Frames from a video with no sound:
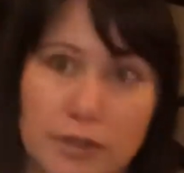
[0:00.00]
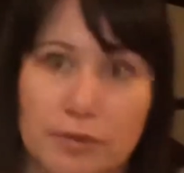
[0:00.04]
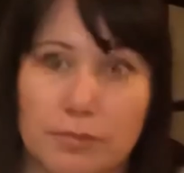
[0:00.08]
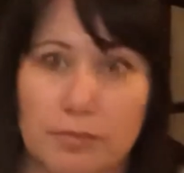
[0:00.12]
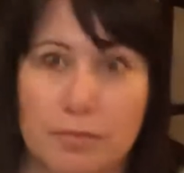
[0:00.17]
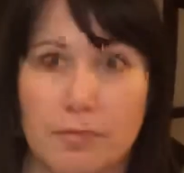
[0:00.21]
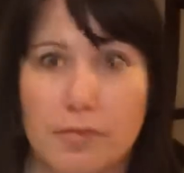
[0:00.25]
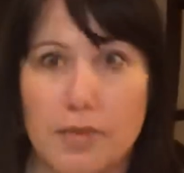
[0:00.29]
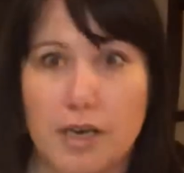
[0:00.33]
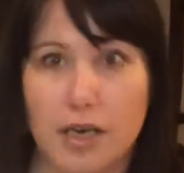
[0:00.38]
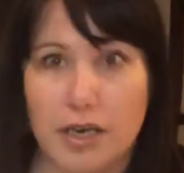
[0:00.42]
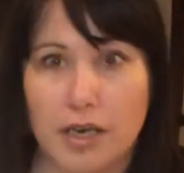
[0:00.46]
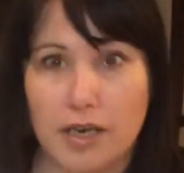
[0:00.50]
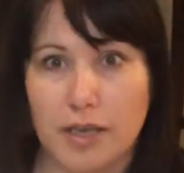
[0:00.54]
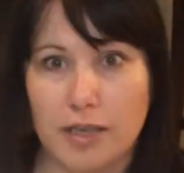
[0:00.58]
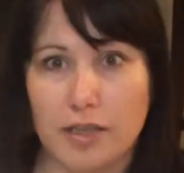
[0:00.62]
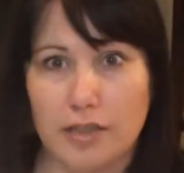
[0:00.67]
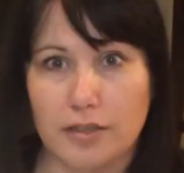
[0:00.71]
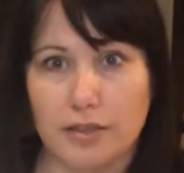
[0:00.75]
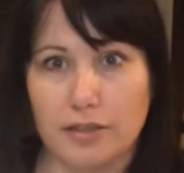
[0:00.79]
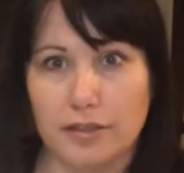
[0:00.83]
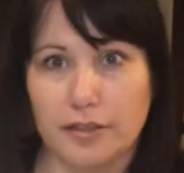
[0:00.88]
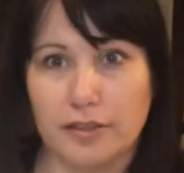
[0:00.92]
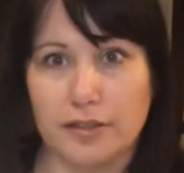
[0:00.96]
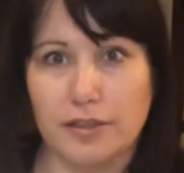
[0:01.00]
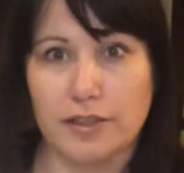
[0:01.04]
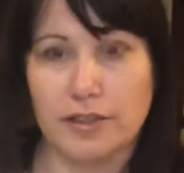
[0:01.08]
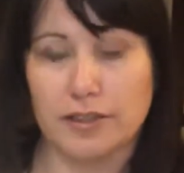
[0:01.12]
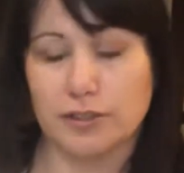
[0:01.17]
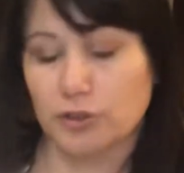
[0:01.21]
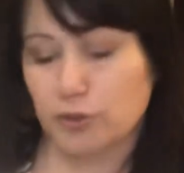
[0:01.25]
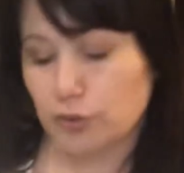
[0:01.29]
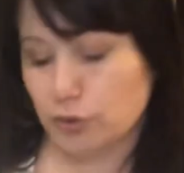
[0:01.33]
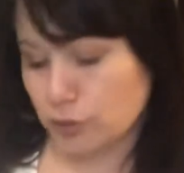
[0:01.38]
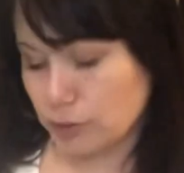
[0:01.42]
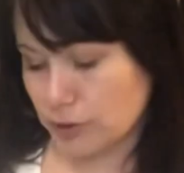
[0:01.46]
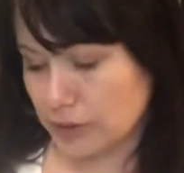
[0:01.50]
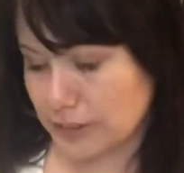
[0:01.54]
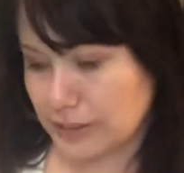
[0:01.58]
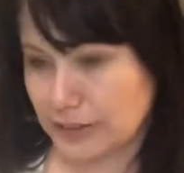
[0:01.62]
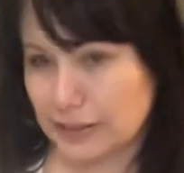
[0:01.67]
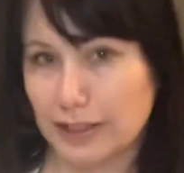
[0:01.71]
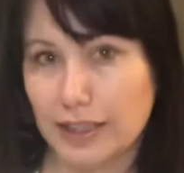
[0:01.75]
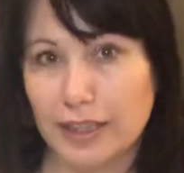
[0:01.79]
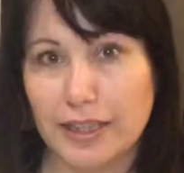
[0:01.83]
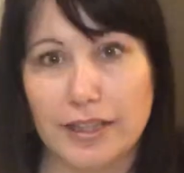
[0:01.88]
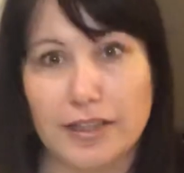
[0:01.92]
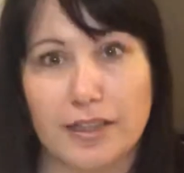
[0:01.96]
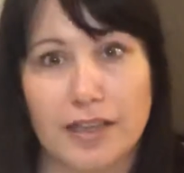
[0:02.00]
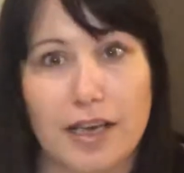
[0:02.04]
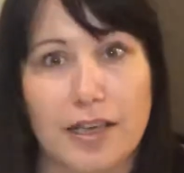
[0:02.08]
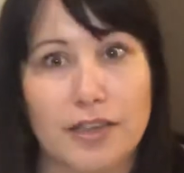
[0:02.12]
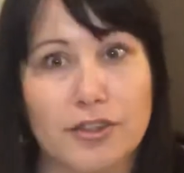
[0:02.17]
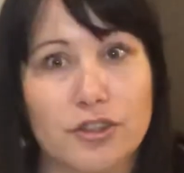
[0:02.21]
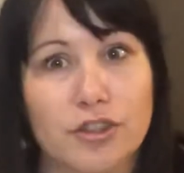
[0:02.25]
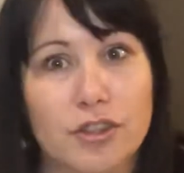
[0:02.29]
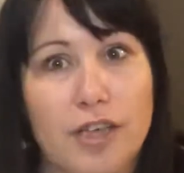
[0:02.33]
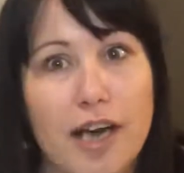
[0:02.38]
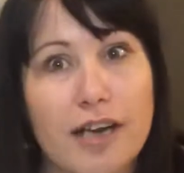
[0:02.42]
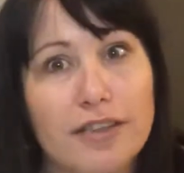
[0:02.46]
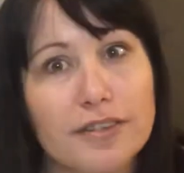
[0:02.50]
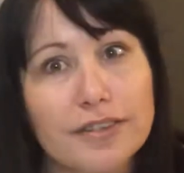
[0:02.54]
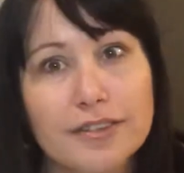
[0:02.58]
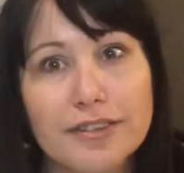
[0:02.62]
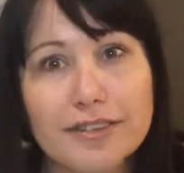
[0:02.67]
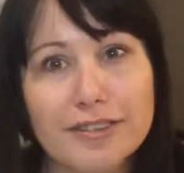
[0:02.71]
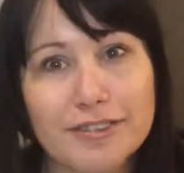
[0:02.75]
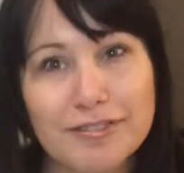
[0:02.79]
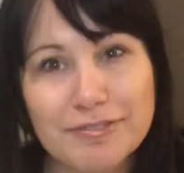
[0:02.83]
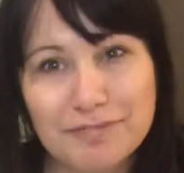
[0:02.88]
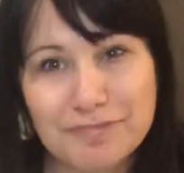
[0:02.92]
My goodness, who designed that dress?